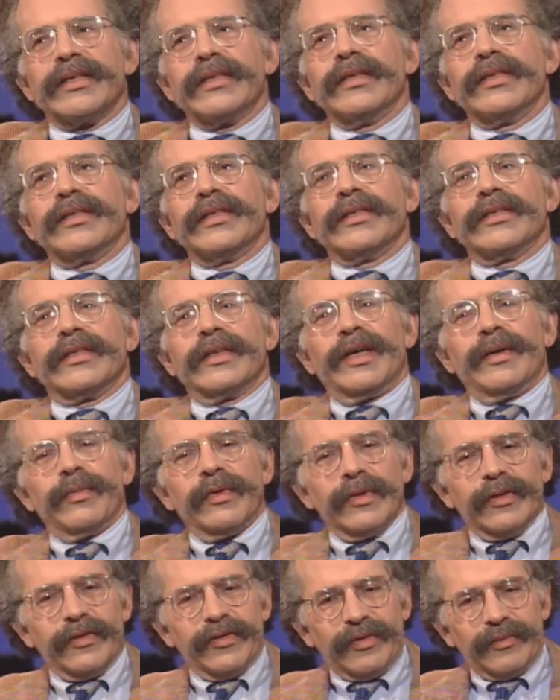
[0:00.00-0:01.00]
to this
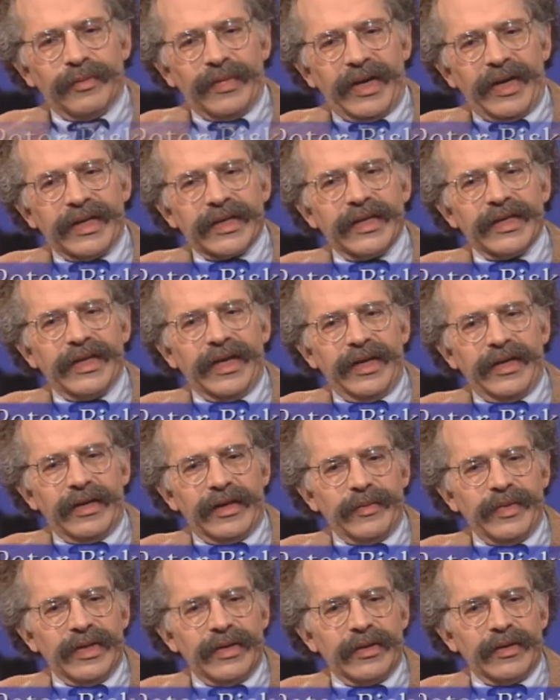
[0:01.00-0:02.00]
example of Monica Gate. I
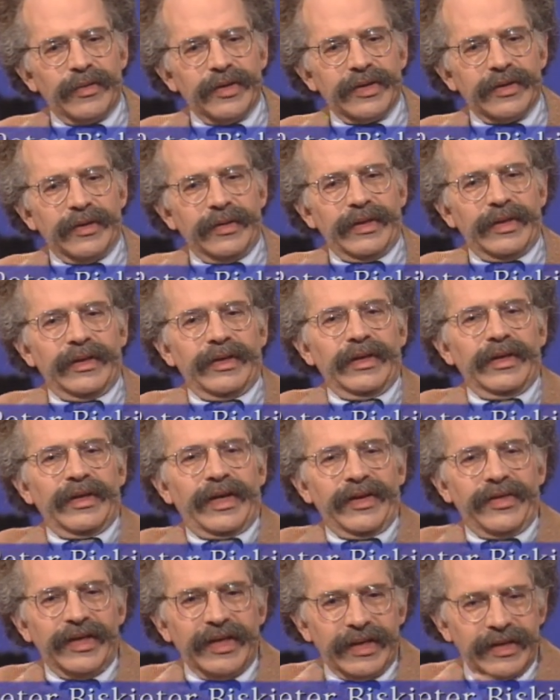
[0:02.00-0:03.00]
mean, there was a,
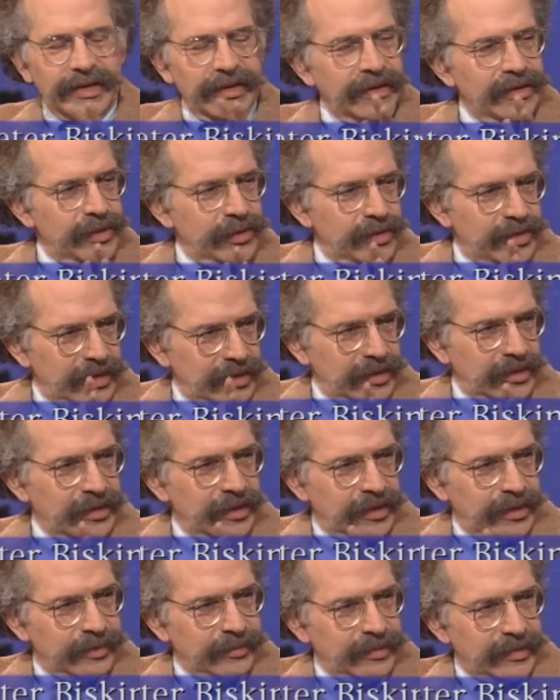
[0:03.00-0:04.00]
I think it's an interesting
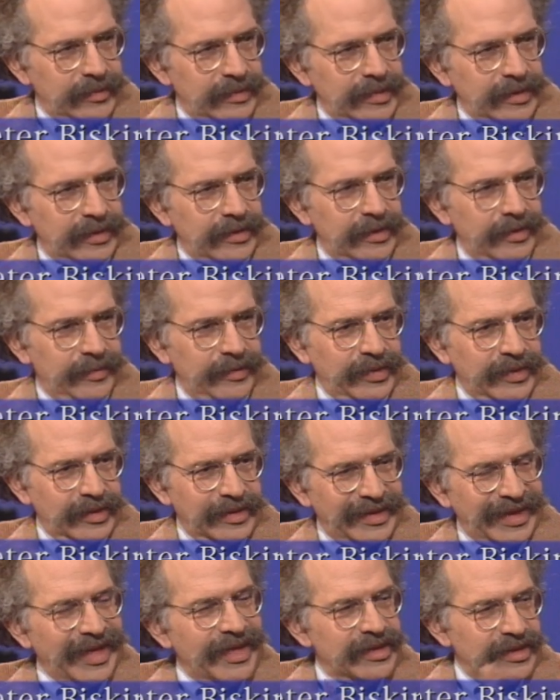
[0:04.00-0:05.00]
um, um,
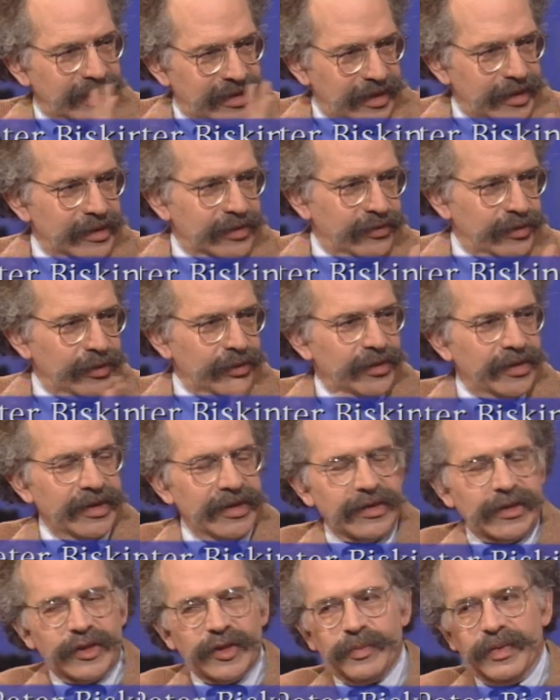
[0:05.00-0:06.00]
test case for your
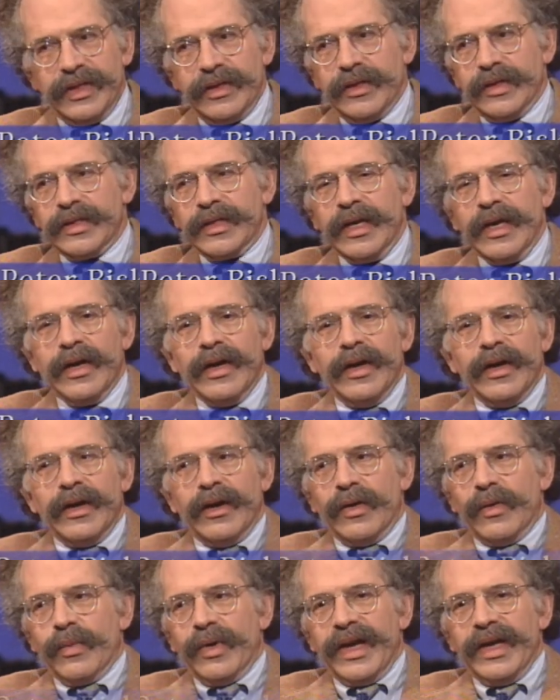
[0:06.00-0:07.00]
thesis because
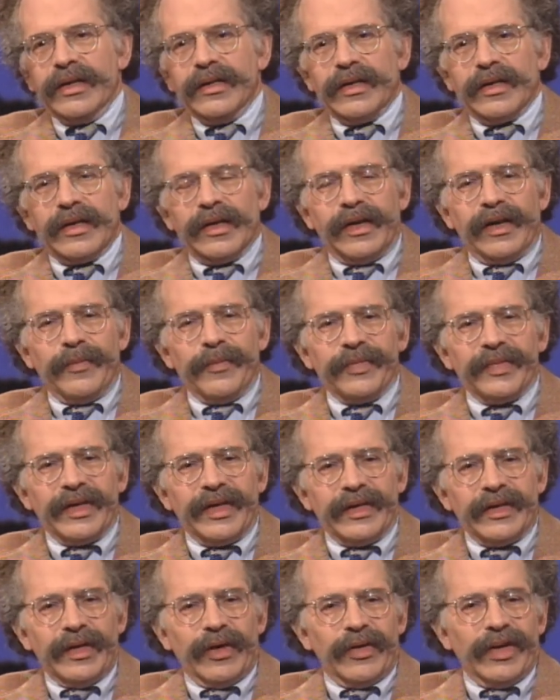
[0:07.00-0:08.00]
when, um,
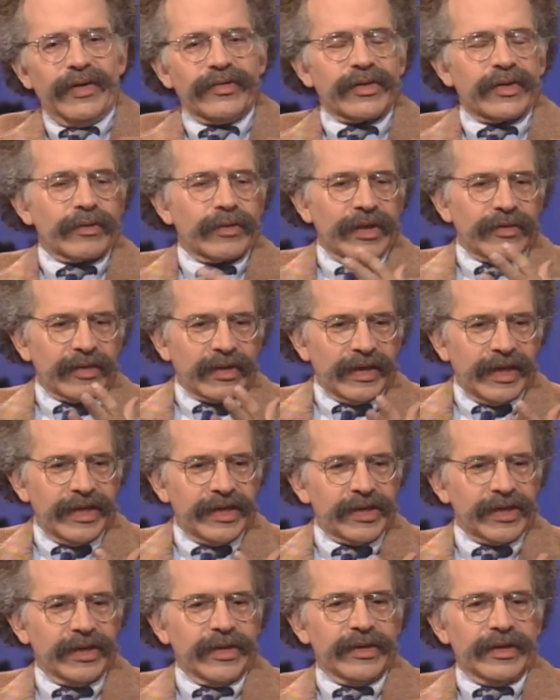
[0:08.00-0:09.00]
you know, after the
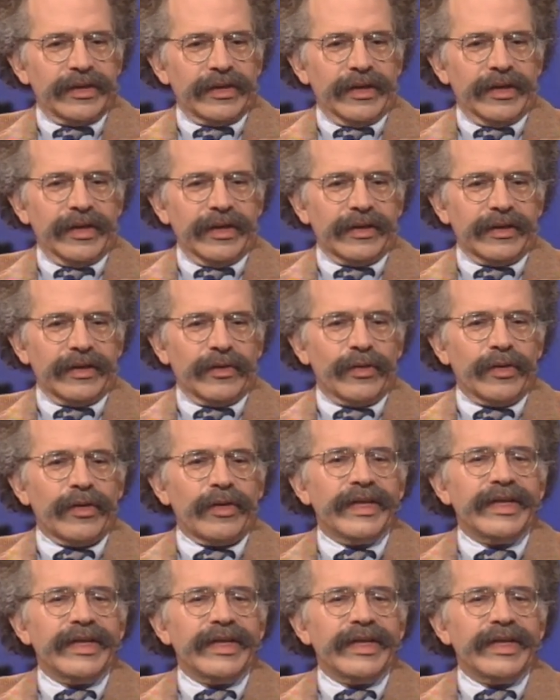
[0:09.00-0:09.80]
revelations, uh, all